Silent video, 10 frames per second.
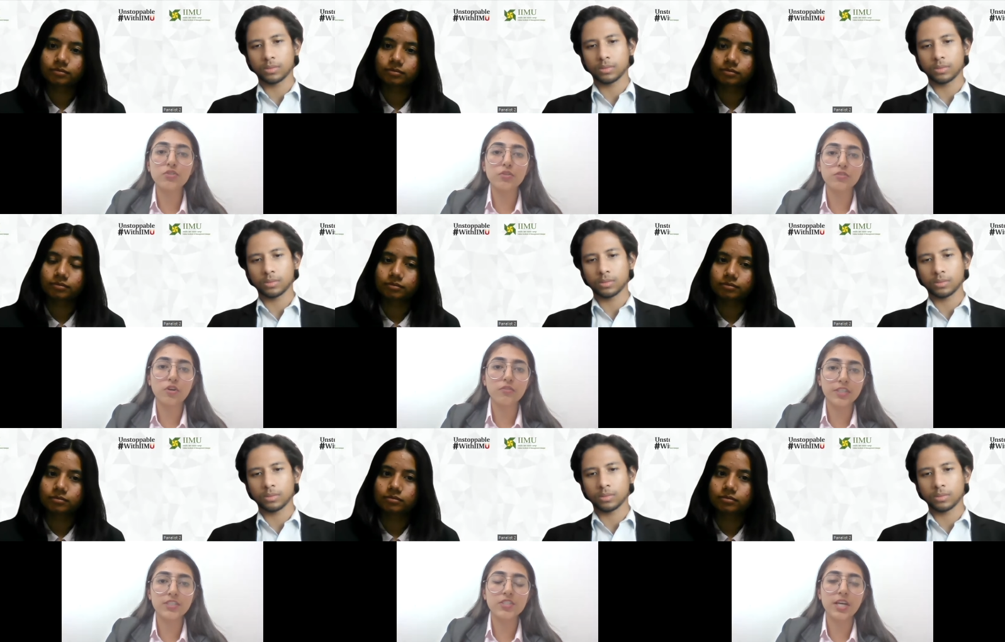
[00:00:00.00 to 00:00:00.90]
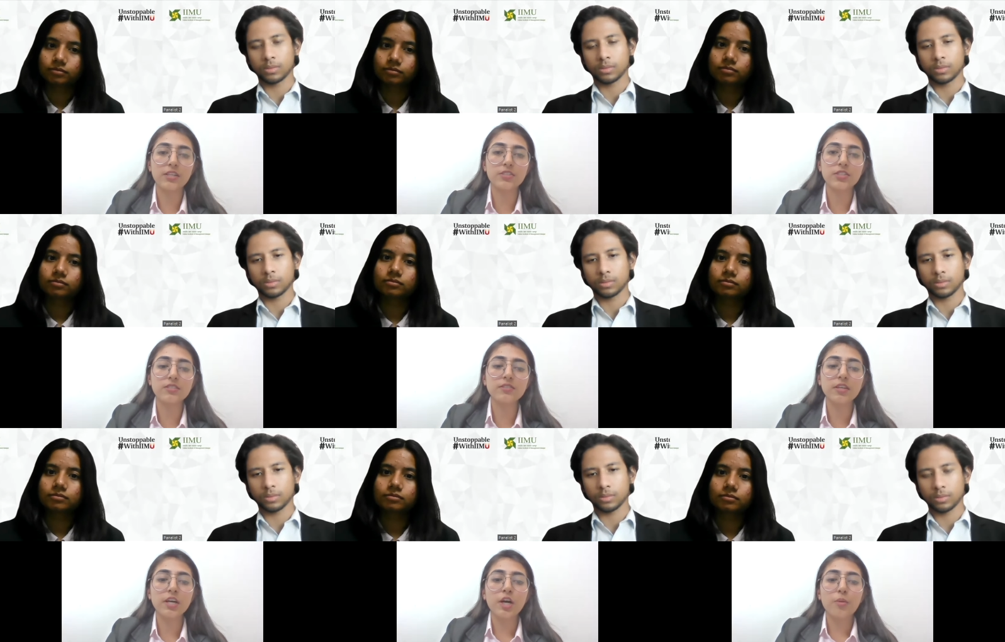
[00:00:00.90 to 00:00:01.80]
Speaker 1: to resolve these challenges,
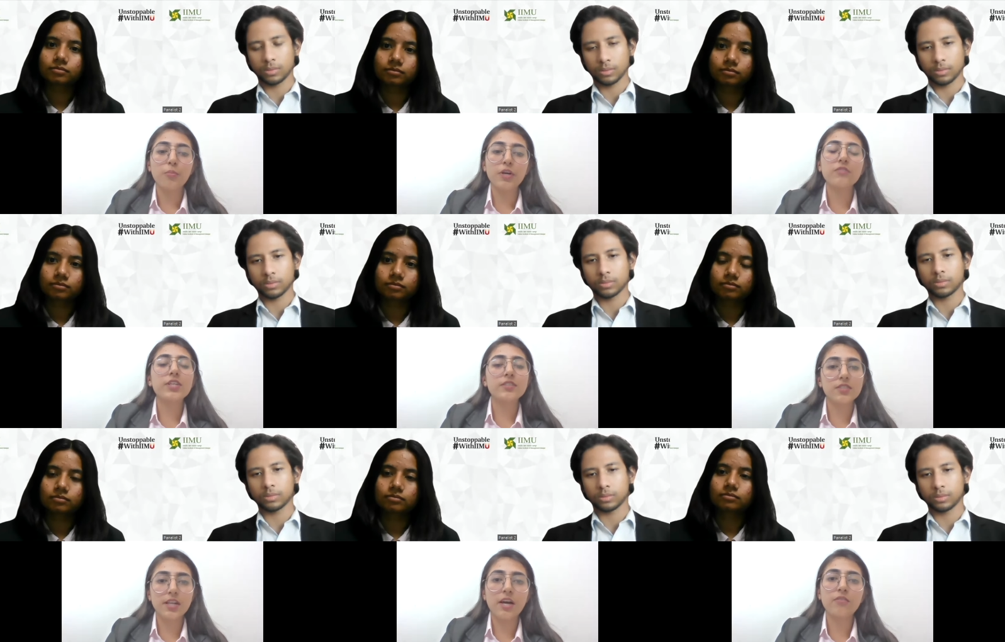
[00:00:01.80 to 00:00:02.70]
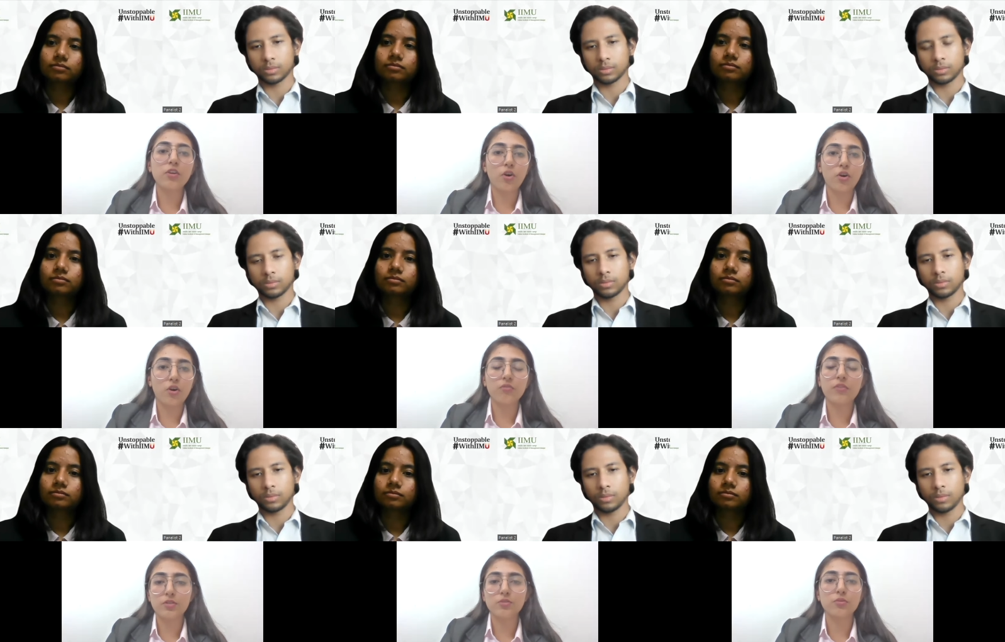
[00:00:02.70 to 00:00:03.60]
but we still have a long
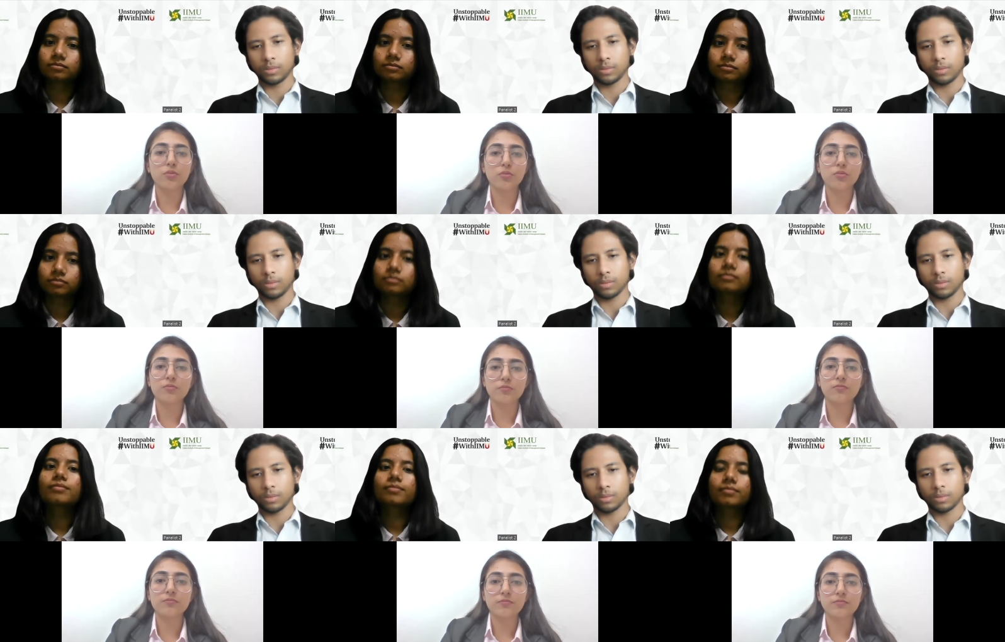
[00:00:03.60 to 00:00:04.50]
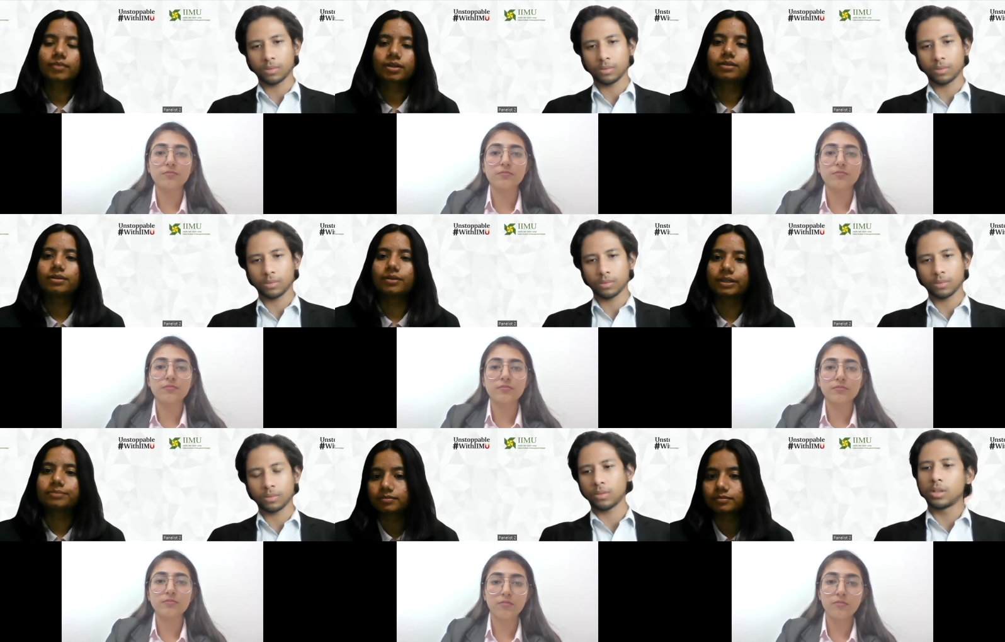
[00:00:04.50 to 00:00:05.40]
way to go.
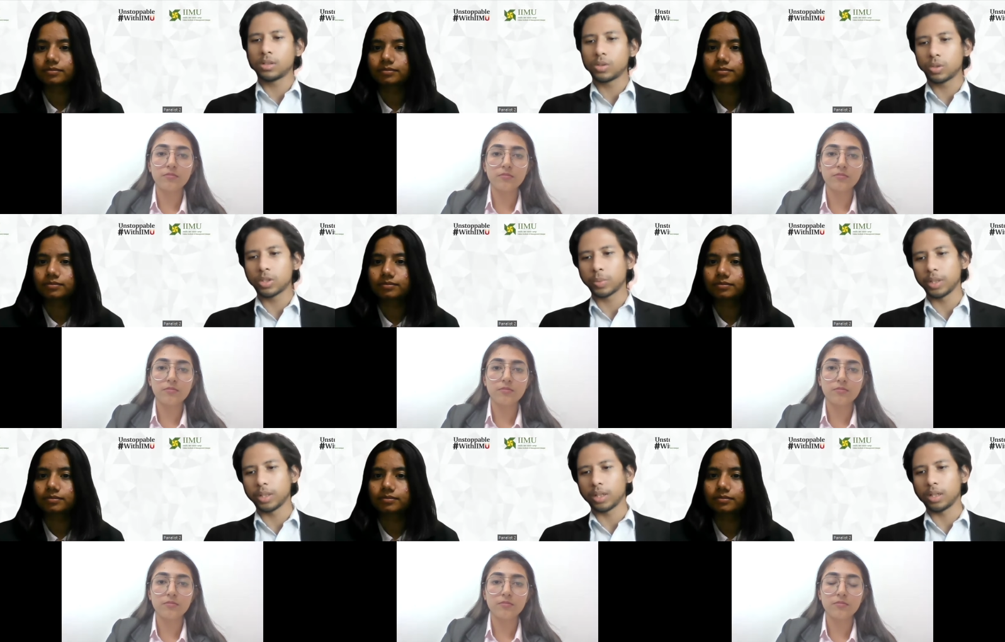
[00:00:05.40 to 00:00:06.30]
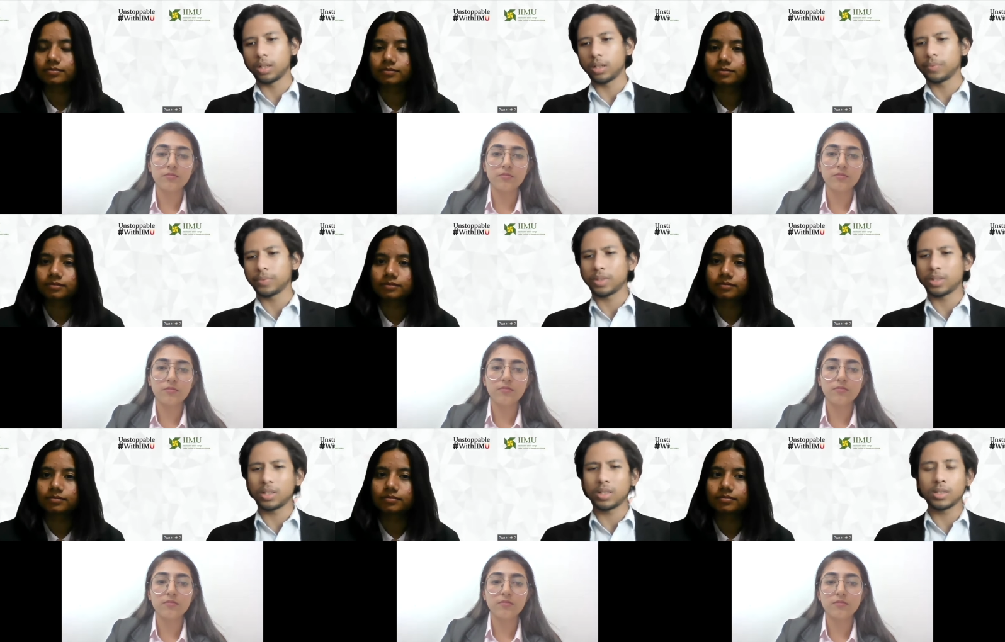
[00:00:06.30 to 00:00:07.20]
Okay.
Speaker 2: So Rishmeen, uh,
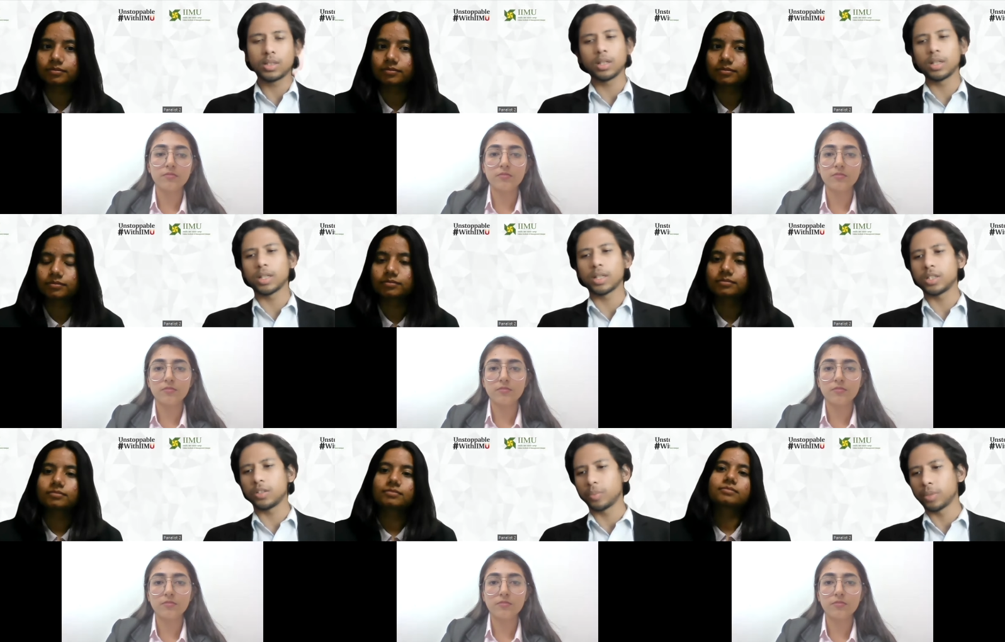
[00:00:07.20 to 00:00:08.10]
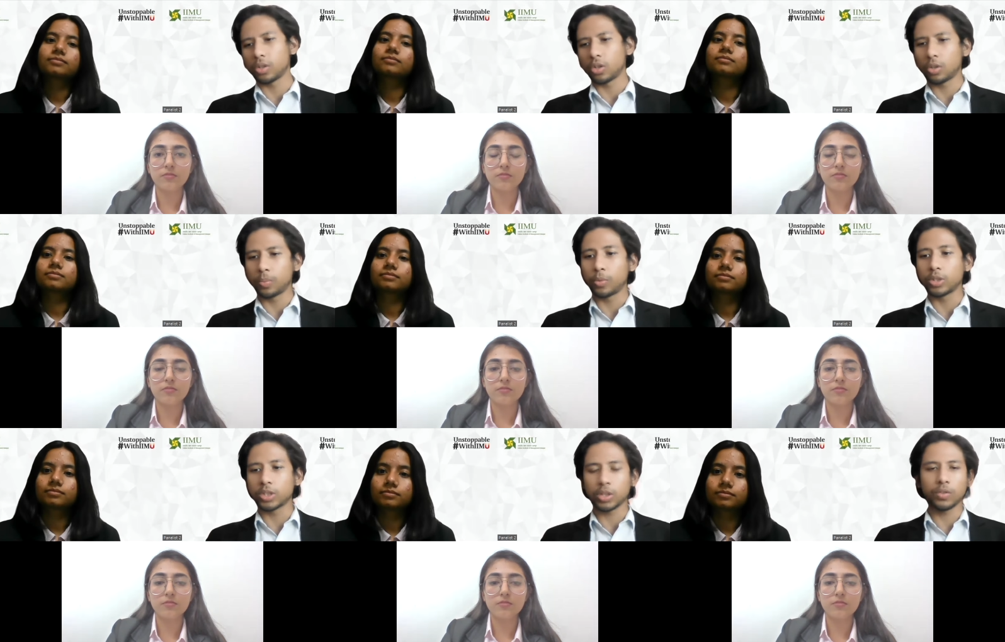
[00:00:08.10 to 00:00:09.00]
is there an achievement or
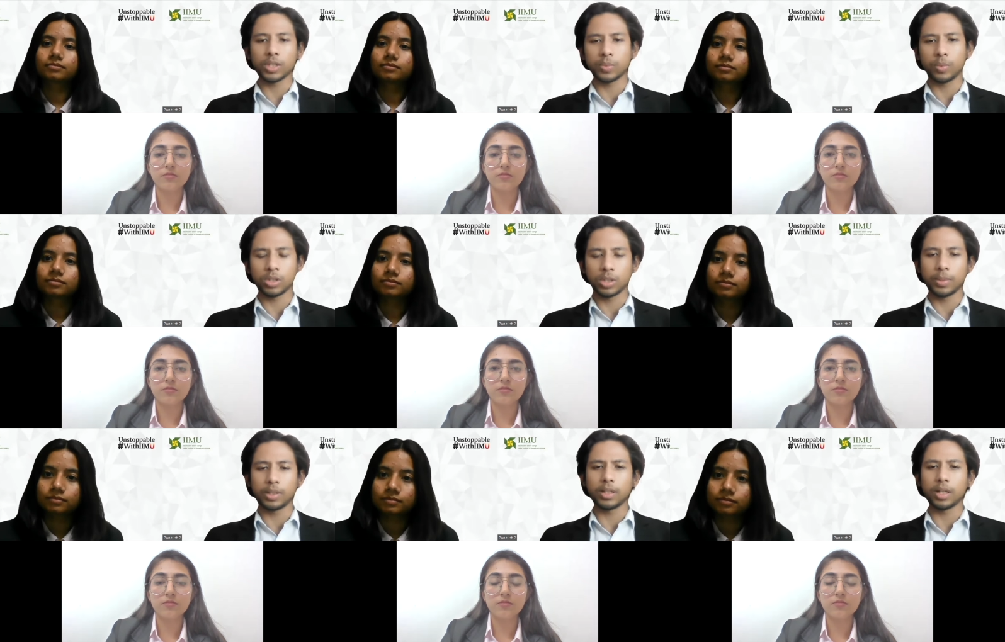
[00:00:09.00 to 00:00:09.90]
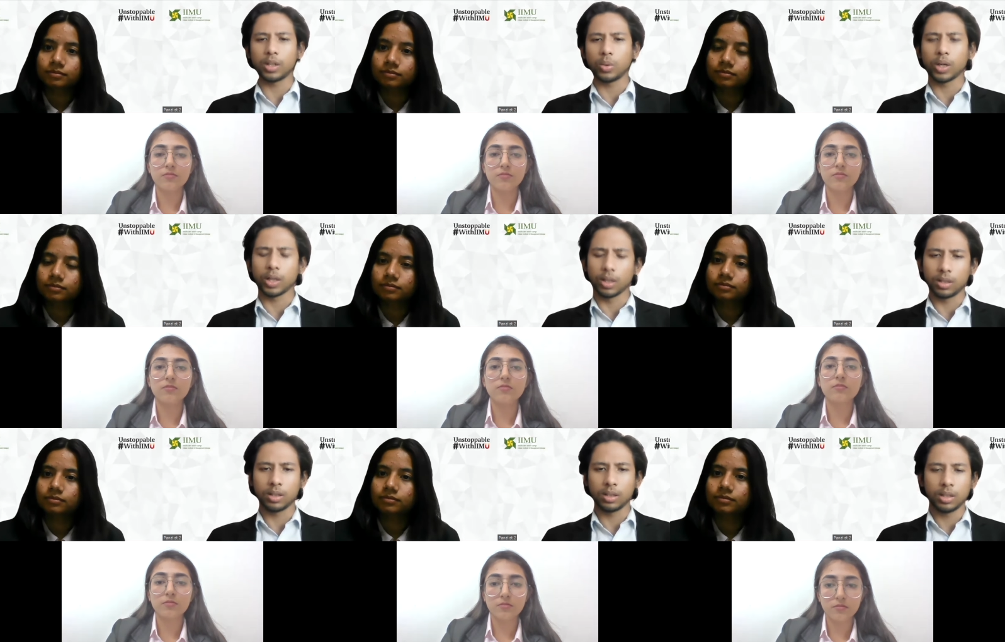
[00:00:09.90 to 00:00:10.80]
position or responsibility that you held
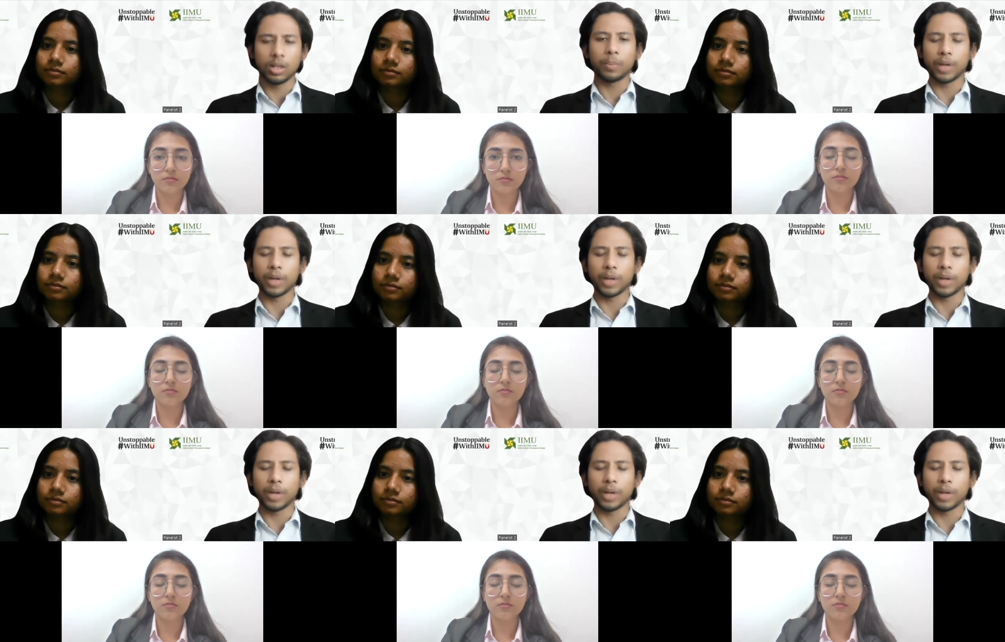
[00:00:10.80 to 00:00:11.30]
prior to